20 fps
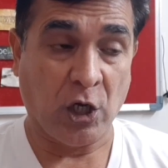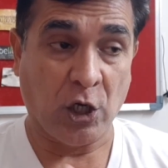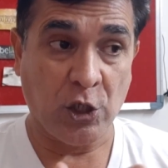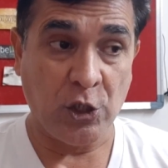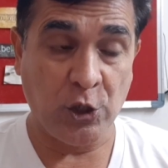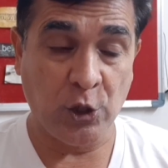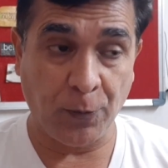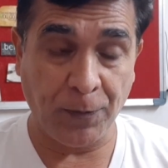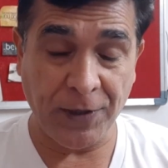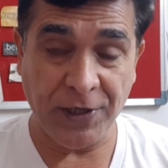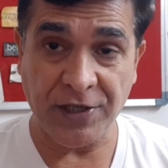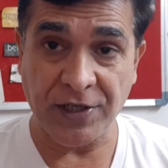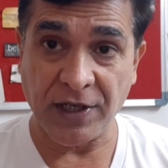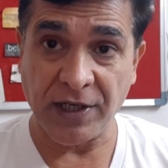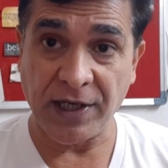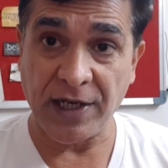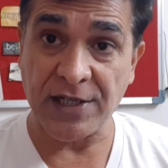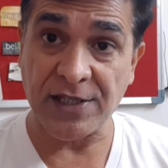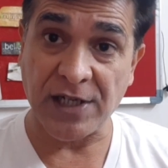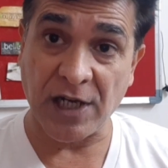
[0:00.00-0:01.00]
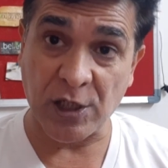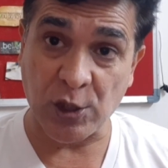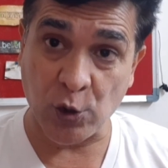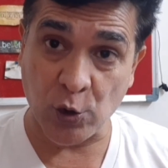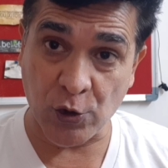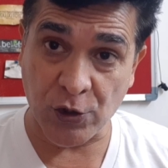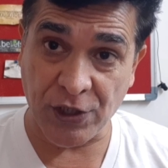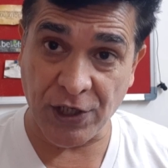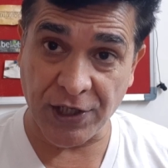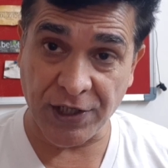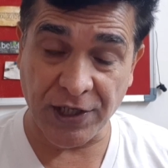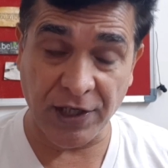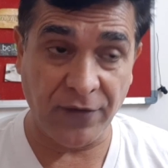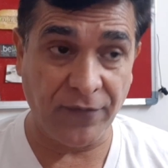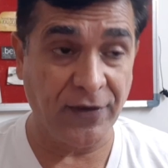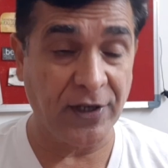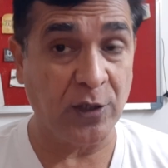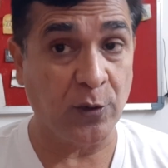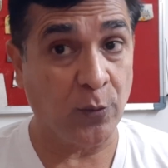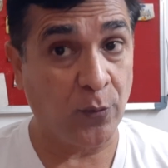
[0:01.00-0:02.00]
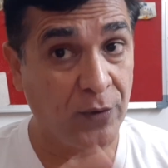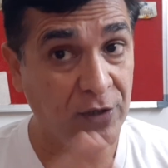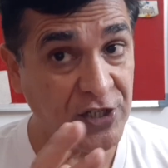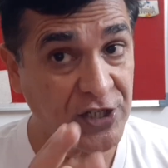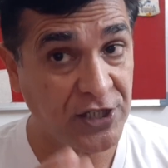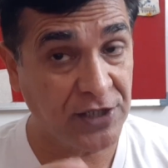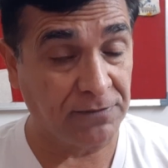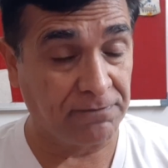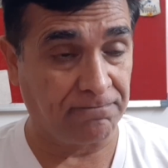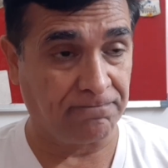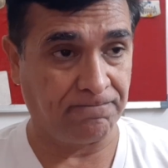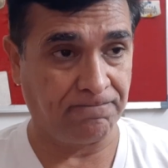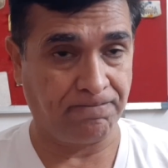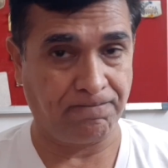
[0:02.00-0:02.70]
Jupiter is associated with wisdom.